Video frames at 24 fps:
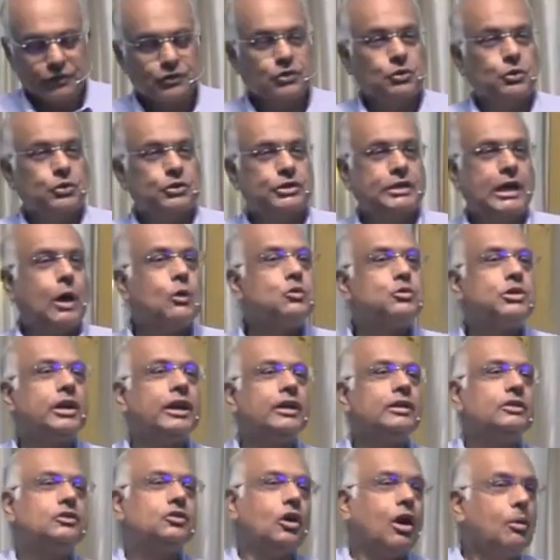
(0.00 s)
doubting
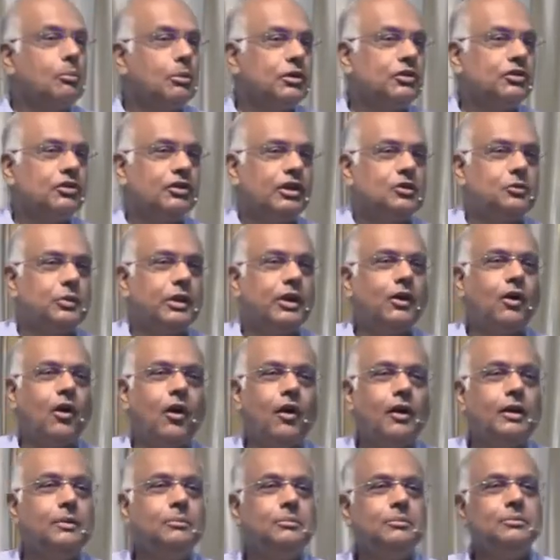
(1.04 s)
Thomas, as we call
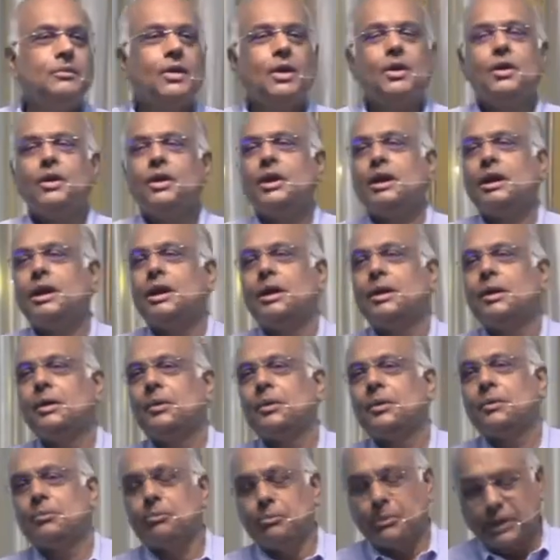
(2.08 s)
him,
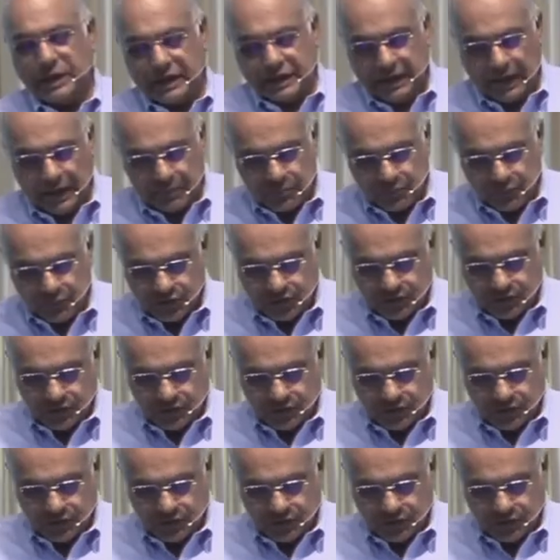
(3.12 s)
becomes